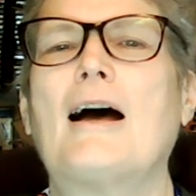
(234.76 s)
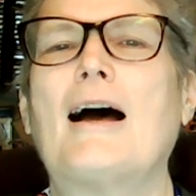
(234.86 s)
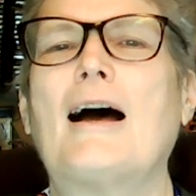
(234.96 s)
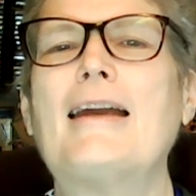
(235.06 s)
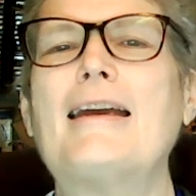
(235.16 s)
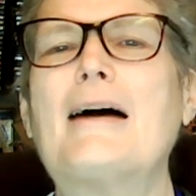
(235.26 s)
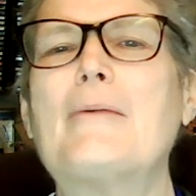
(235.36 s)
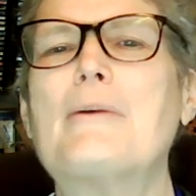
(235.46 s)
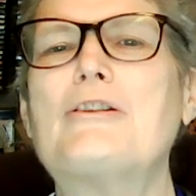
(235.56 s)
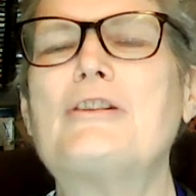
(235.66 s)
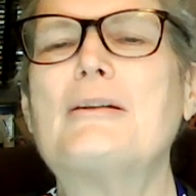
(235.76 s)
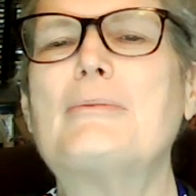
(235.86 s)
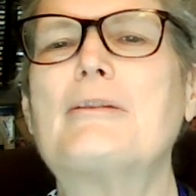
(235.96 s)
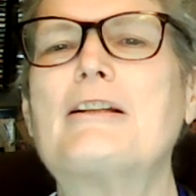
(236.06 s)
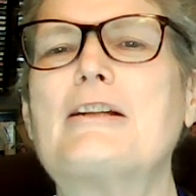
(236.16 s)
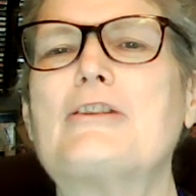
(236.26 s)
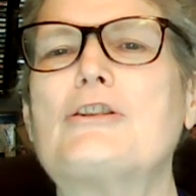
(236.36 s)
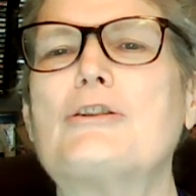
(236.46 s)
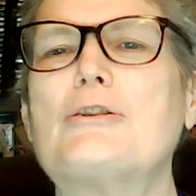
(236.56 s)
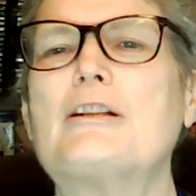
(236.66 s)
I am a deeply
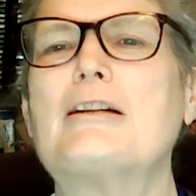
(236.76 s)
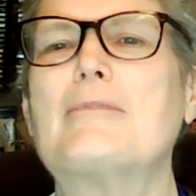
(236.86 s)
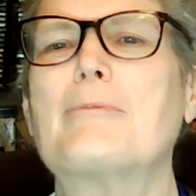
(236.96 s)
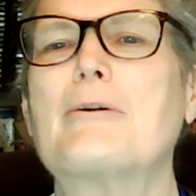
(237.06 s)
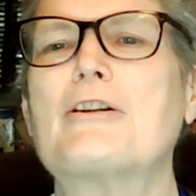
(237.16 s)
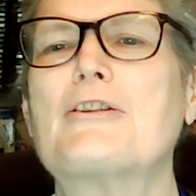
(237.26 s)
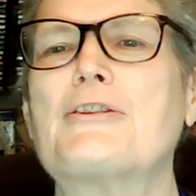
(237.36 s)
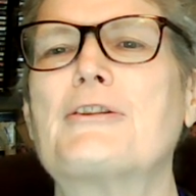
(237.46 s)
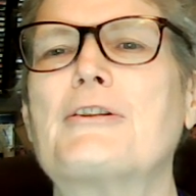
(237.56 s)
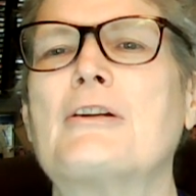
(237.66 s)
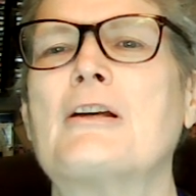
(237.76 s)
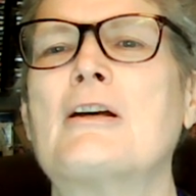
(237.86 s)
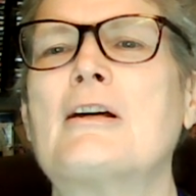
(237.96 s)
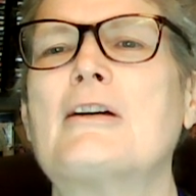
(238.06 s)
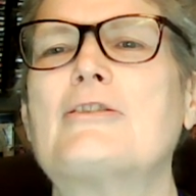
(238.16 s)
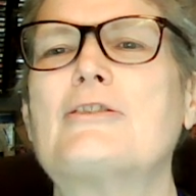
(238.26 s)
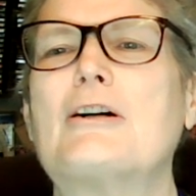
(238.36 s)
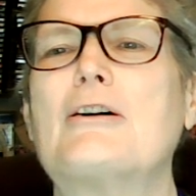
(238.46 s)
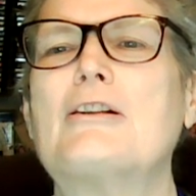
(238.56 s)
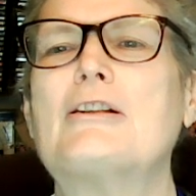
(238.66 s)
intuitive person,
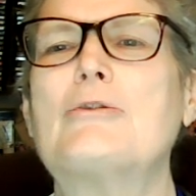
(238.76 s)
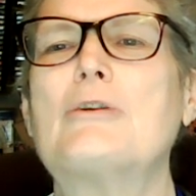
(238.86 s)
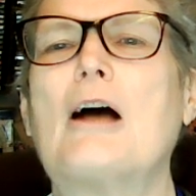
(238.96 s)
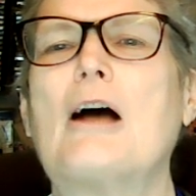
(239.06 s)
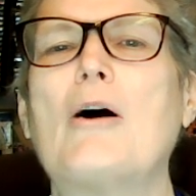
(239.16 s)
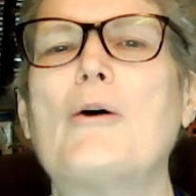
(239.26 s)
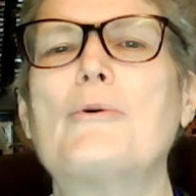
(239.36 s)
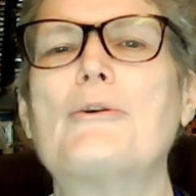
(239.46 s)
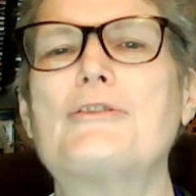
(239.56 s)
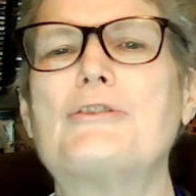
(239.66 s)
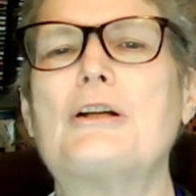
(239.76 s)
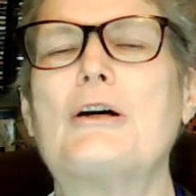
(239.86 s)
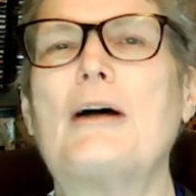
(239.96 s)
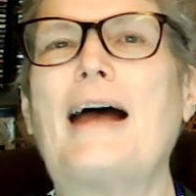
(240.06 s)
so I don't always know